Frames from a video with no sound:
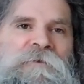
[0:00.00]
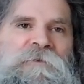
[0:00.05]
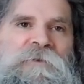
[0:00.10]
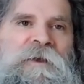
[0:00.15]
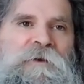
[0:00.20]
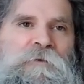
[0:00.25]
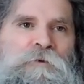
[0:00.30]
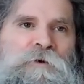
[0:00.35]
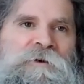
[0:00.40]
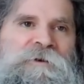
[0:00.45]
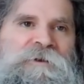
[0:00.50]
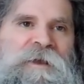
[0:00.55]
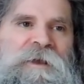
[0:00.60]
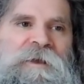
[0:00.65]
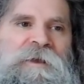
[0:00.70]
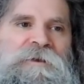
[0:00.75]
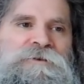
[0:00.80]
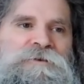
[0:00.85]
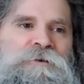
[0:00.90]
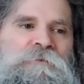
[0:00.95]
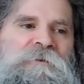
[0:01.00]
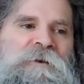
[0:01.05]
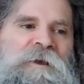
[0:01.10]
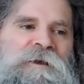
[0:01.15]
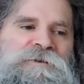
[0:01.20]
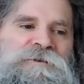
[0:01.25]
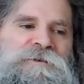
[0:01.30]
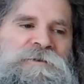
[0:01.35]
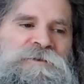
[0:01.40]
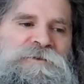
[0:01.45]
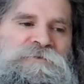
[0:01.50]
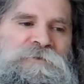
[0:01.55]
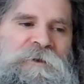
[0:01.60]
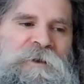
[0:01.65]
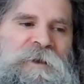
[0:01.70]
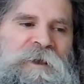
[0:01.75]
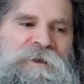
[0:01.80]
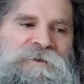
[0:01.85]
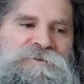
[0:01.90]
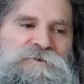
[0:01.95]
they were taking donations for
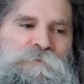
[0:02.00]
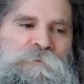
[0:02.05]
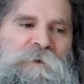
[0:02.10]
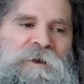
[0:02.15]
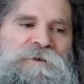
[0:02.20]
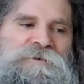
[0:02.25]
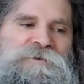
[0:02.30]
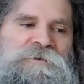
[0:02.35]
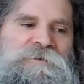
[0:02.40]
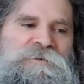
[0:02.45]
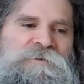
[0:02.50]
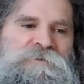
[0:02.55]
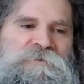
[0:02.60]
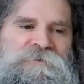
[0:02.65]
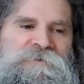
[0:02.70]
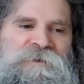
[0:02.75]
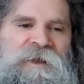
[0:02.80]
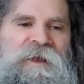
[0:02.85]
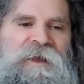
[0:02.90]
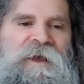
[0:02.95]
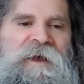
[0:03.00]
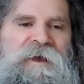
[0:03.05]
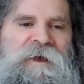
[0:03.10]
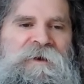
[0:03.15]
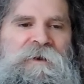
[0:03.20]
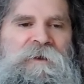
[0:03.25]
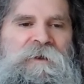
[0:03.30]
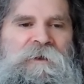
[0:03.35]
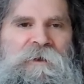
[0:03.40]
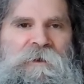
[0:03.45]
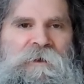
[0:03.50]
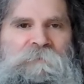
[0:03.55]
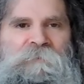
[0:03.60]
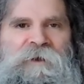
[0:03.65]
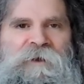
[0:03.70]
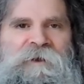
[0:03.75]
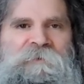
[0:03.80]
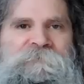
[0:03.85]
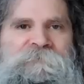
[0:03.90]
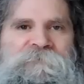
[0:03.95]
cancer patients because they had
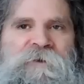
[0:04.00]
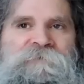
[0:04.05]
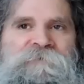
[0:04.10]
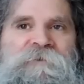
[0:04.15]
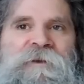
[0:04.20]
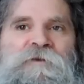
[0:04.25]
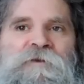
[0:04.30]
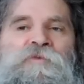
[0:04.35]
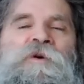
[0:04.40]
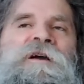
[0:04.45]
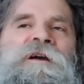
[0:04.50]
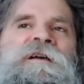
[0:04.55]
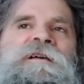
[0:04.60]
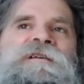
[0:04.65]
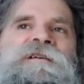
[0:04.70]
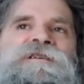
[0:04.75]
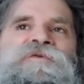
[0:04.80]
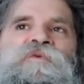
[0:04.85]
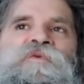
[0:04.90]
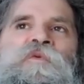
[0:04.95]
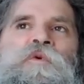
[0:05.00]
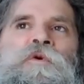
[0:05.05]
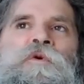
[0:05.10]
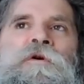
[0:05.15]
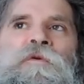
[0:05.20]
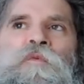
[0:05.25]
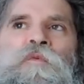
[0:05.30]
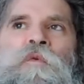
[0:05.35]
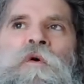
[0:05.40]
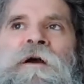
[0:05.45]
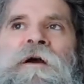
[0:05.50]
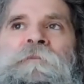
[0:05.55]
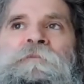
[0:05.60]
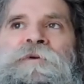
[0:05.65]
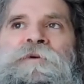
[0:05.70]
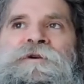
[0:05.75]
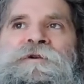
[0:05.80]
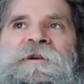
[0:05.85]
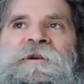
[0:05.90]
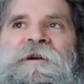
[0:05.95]
made 50 wigs for one
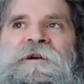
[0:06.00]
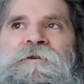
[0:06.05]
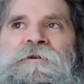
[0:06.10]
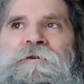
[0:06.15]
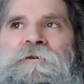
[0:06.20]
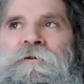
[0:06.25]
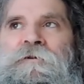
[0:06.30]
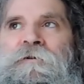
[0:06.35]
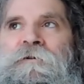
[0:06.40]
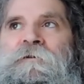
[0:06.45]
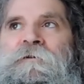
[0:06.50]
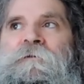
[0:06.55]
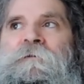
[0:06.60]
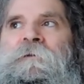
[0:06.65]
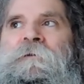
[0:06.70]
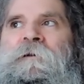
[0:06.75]
particular